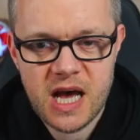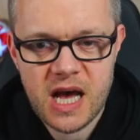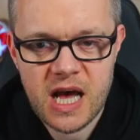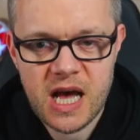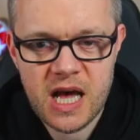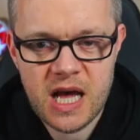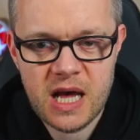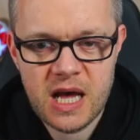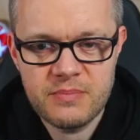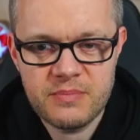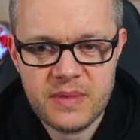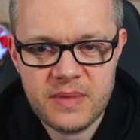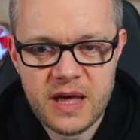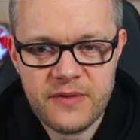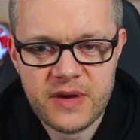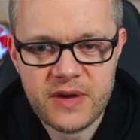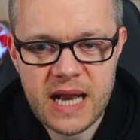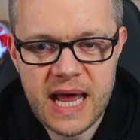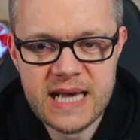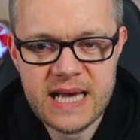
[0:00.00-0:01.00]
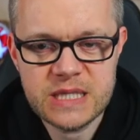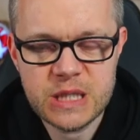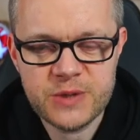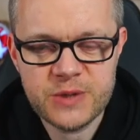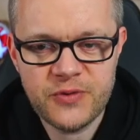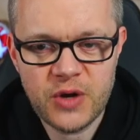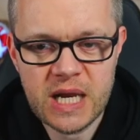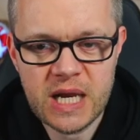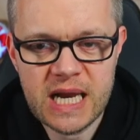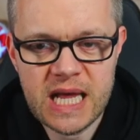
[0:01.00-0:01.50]
Um, if Glazers
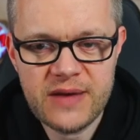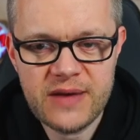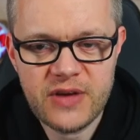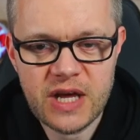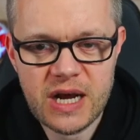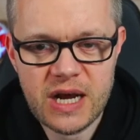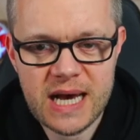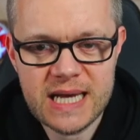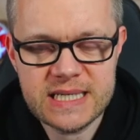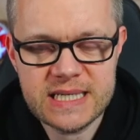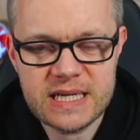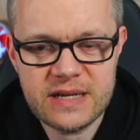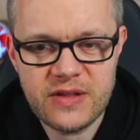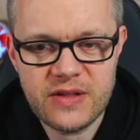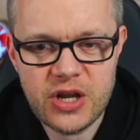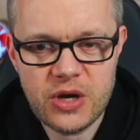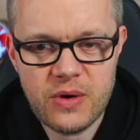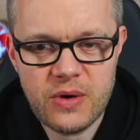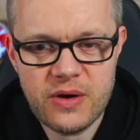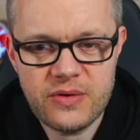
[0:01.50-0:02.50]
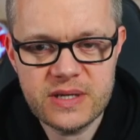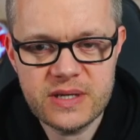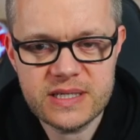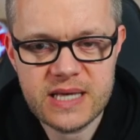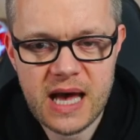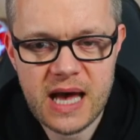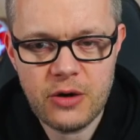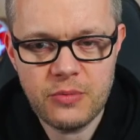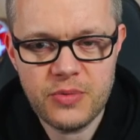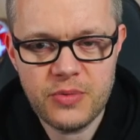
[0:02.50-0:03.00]
fully leave United and the new owners
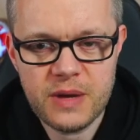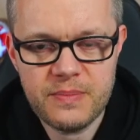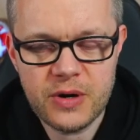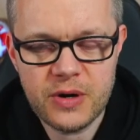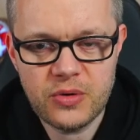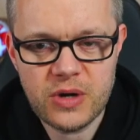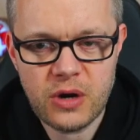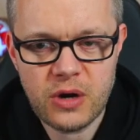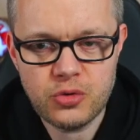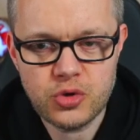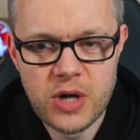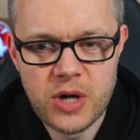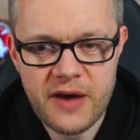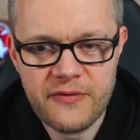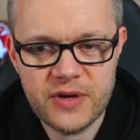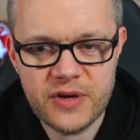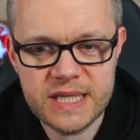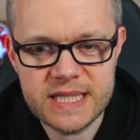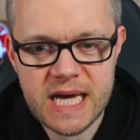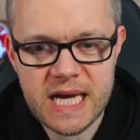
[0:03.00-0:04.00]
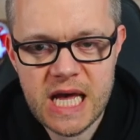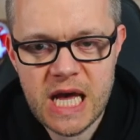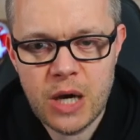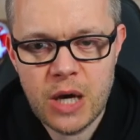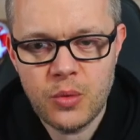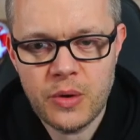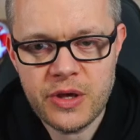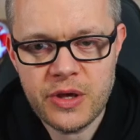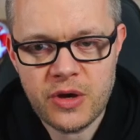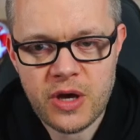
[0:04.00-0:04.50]
help rebuild Old Trafford,
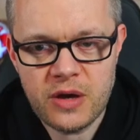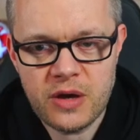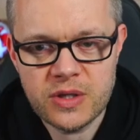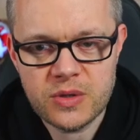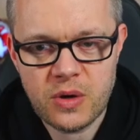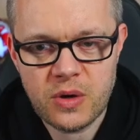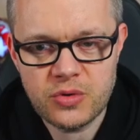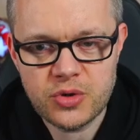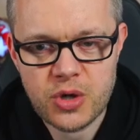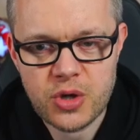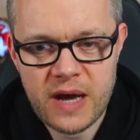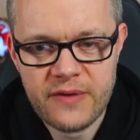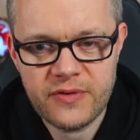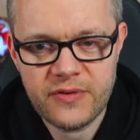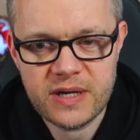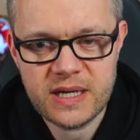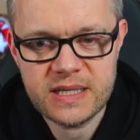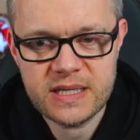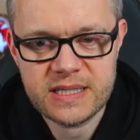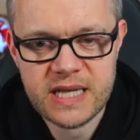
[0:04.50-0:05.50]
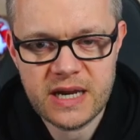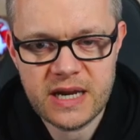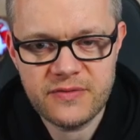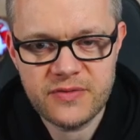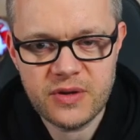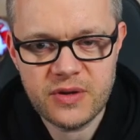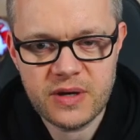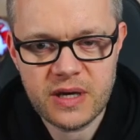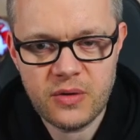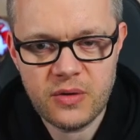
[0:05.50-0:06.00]
will you go to Old Trafford instead of
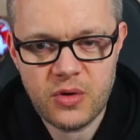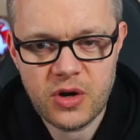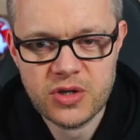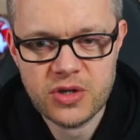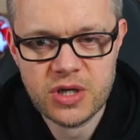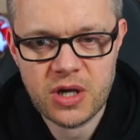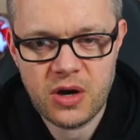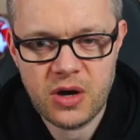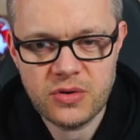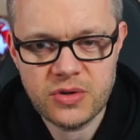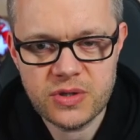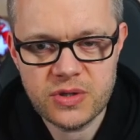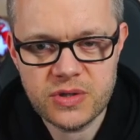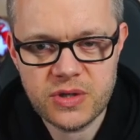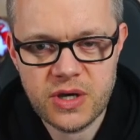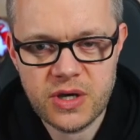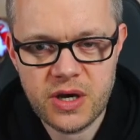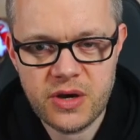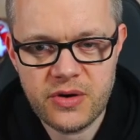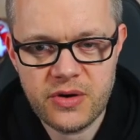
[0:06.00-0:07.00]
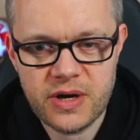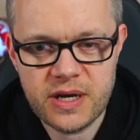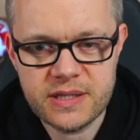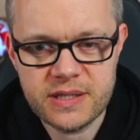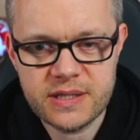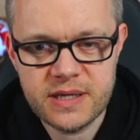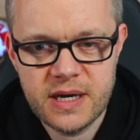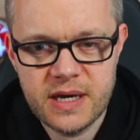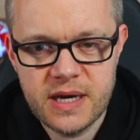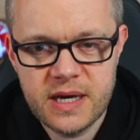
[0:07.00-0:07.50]
doing a watch-along? Just
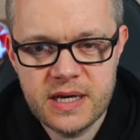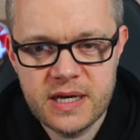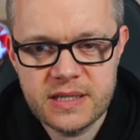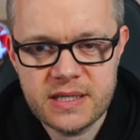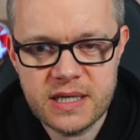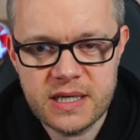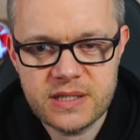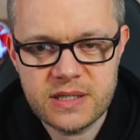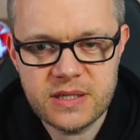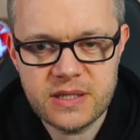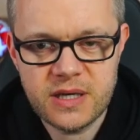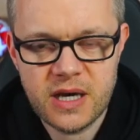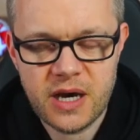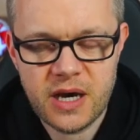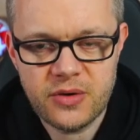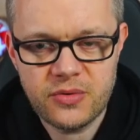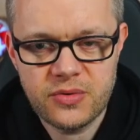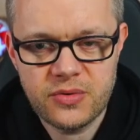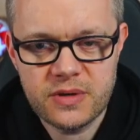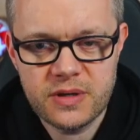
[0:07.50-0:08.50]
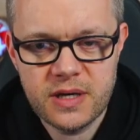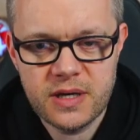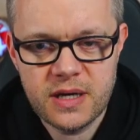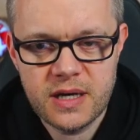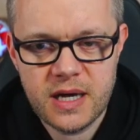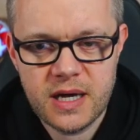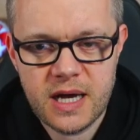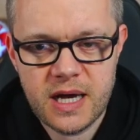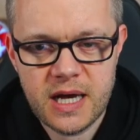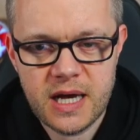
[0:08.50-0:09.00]
curious, says Yo.
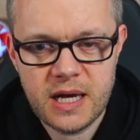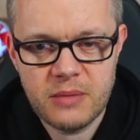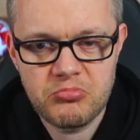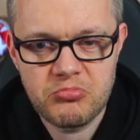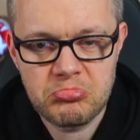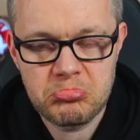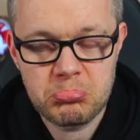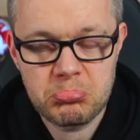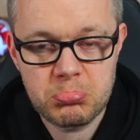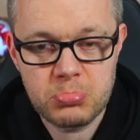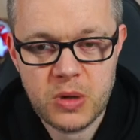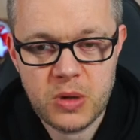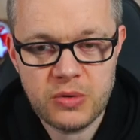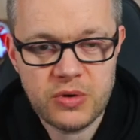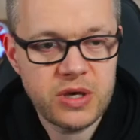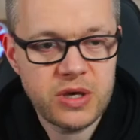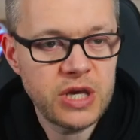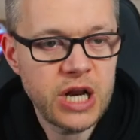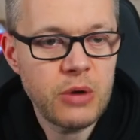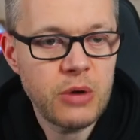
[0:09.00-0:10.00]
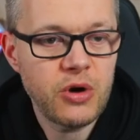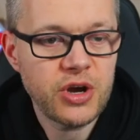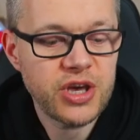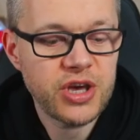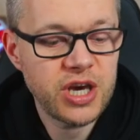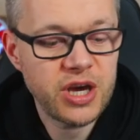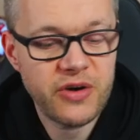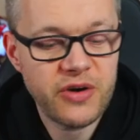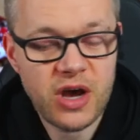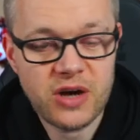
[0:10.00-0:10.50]
Um, well, you know what
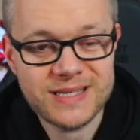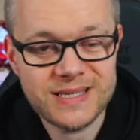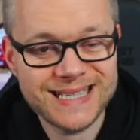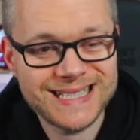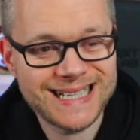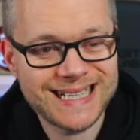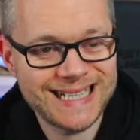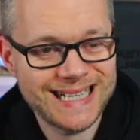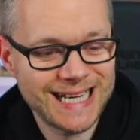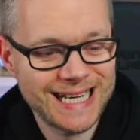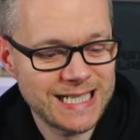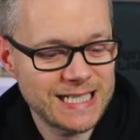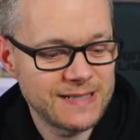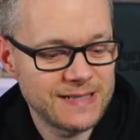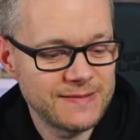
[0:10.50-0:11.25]
curiosity did?